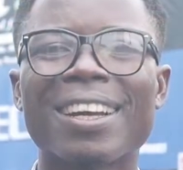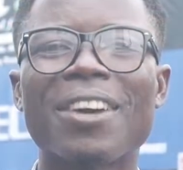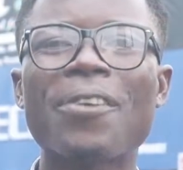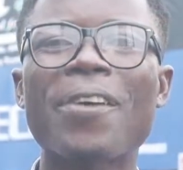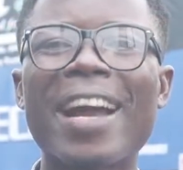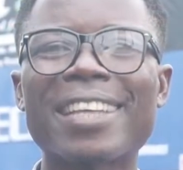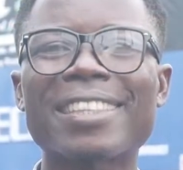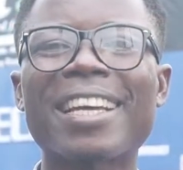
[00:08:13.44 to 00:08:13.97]
All
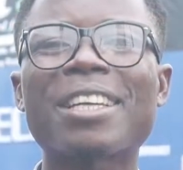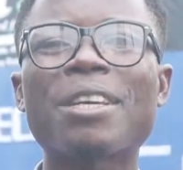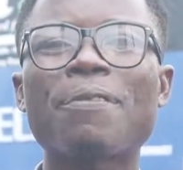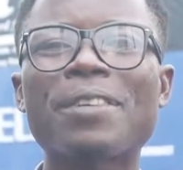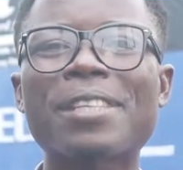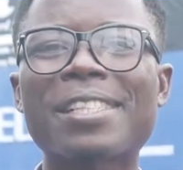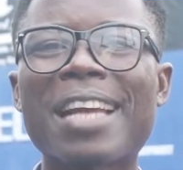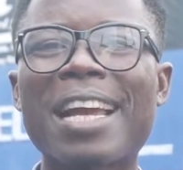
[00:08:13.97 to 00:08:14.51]
right, thank you
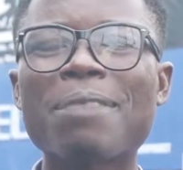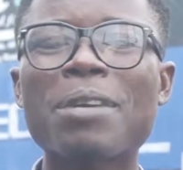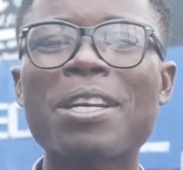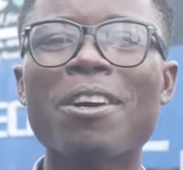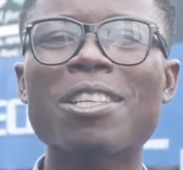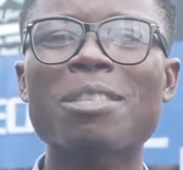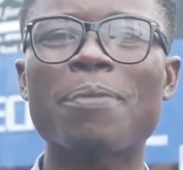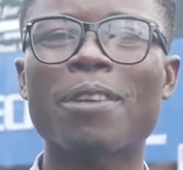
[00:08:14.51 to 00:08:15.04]
for staying with
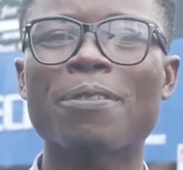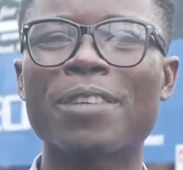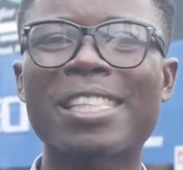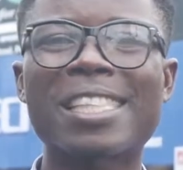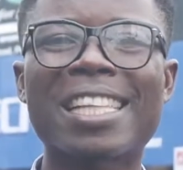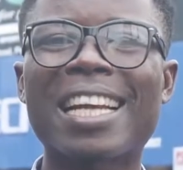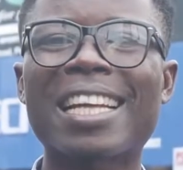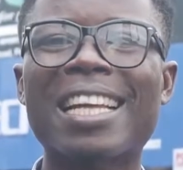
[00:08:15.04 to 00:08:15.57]
us, but for
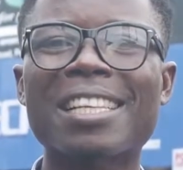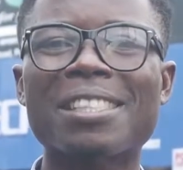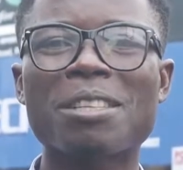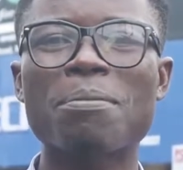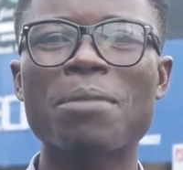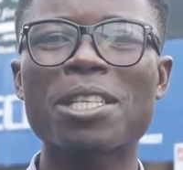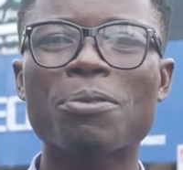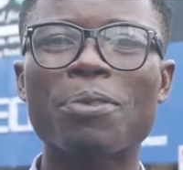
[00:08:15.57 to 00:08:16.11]
today, that's the
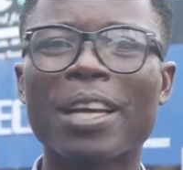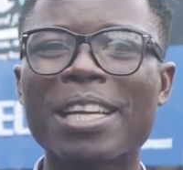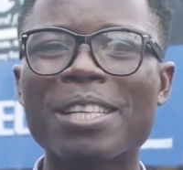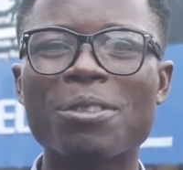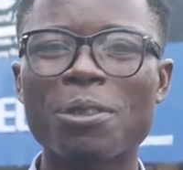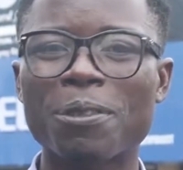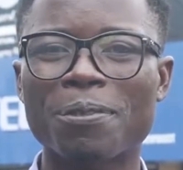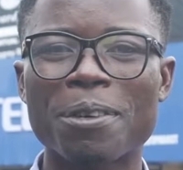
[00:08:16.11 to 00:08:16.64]
much we can
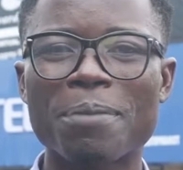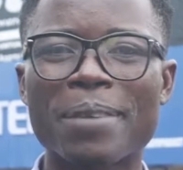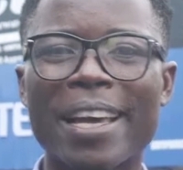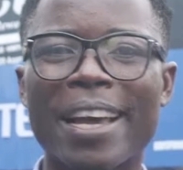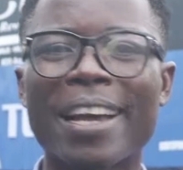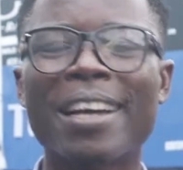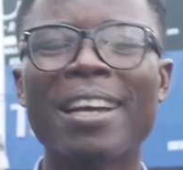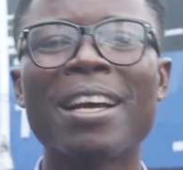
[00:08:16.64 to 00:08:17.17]
do from
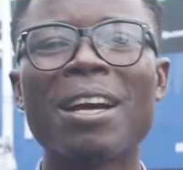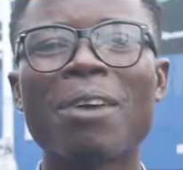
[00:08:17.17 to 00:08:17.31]
here.